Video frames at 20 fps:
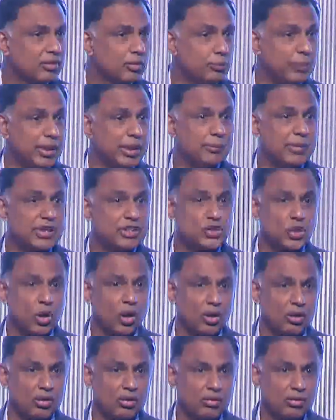Be mature.
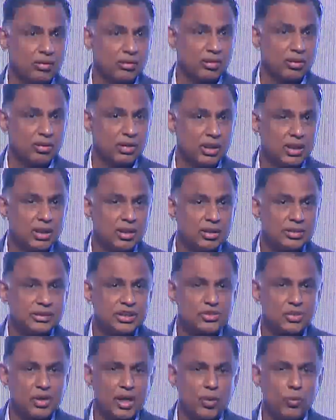
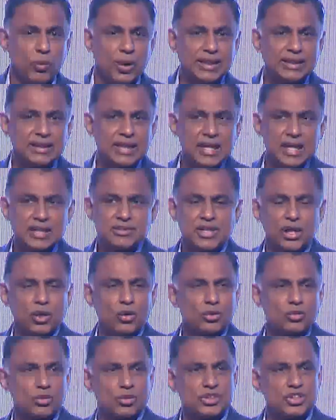There's only one thing as I go
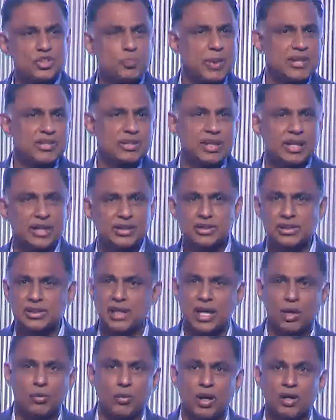through this presentation that
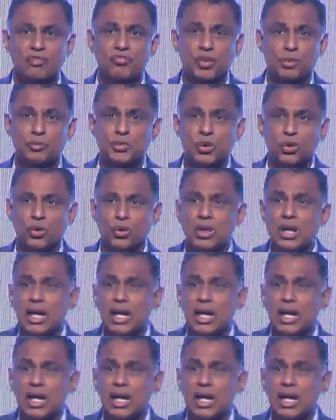I want from you.